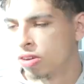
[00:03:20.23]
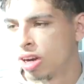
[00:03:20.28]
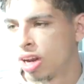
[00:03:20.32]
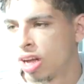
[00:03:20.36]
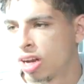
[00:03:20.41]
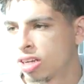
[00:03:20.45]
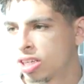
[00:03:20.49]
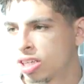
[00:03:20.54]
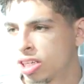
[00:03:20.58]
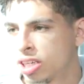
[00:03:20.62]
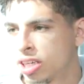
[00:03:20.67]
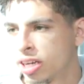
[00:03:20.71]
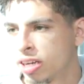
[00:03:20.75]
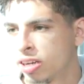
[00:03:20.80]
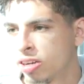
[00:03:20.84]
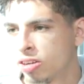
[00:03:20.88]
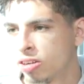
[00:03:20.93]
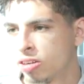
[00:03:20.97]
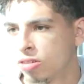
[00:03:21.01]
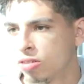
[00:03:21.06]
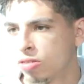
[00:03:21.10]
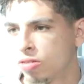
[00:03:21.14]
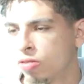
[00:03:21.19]
a lot of
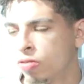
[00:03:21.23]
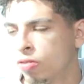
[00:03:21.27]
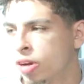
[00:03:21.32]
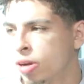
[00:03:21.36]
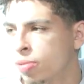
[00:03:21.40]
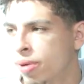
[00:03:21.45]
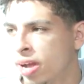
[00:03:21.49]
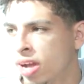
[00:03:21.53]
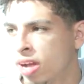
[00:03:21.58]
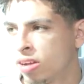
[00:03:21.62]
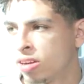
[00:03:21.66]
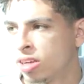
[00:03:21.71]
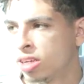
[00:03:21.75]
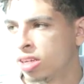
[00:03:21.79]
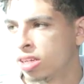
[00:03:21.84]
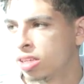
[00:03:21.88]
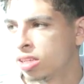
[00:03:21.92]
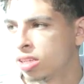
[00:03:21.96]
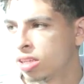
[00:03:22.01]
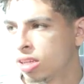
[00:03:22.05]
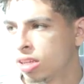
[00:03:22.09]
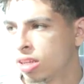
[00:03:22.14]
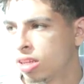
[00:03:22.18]
shell, rebounding,
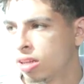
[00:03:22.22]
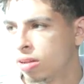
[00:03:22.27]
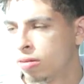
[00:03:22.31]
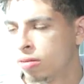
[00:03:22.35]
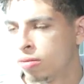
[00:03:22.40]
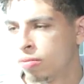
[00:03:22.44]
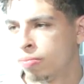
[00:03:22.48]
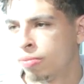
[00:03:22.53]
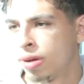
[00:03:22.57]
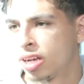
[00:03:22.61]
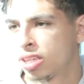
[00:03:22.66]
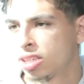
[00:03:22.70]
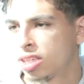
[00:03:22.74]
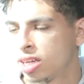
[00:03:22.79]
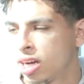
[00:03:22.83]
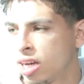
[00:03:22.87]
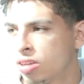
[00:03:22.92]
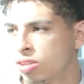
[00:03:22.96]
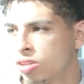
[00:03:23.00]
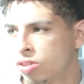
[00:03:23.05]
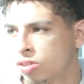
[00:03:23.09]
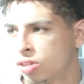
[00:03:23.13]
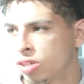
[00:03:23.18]
boxing
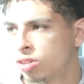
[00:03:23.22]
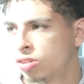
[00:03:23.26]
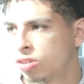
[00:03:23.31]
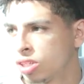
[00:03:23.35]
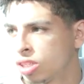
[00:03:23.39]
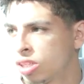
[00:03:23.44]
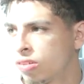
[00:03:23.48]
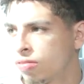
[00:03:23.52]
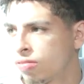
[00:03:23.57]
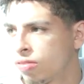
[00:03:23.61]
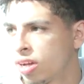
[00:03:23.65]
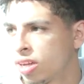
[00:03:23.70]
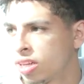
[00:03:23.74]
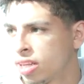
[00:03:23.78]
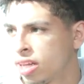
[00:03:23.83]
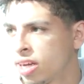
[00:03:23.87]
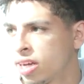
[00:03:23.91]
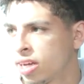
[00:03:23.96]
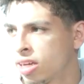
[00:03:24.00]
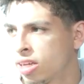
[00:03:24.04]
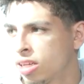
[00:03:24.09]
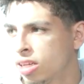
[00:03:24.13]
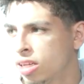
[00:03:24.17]
out drills, stuff like
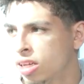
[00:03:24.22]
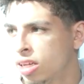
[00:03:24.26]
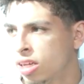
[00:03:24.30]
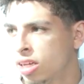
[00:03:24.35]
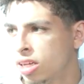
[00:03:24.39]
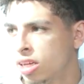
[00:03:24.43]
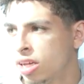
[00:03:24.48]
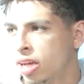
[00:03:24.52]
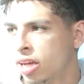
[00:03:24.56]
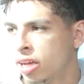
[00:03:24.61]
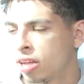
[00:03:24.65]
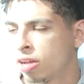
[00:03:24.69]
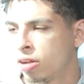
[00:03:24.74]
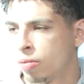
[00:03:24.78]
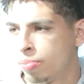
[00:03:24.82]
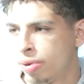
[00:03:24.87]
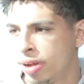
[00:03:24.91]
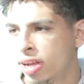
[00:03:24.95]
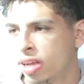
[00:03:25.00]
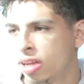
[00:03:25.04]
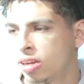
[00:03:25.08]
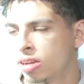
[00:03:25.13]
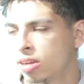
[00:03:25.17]
that, and
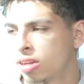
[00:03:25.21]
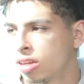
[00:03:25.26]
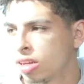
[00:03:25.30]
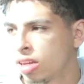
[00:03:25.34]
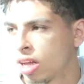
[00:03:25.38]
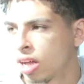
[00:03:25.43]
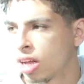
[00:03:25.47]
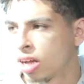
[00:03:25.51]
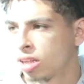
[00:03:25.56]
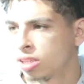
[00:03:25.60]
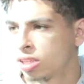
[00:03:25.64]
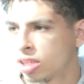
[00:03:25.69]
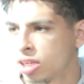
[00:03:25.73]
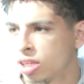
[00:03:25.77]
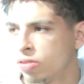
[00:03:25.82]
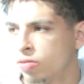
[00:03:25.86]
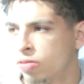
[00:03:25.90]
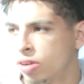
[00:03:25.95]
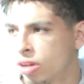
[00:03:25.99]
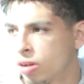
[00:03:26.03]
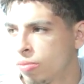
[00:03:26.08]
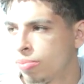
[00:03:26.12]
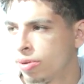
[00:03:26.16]
competing. Like our team,
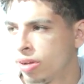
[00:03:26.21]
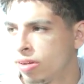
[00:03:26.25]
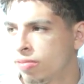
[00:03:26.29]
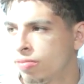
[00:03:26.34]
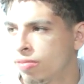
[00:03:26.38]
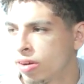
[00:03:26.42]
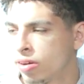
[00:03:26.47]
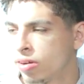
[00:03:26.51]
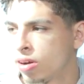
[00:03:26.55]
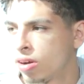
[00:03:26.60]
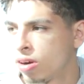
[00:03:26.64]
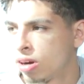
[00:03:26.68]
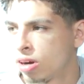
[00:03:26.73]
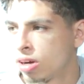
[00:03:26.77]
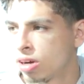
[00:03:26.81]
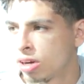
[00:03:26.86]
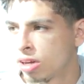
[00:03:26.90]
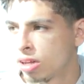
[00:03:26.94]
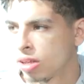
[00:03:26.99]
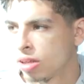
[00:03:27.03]
we compete very hard.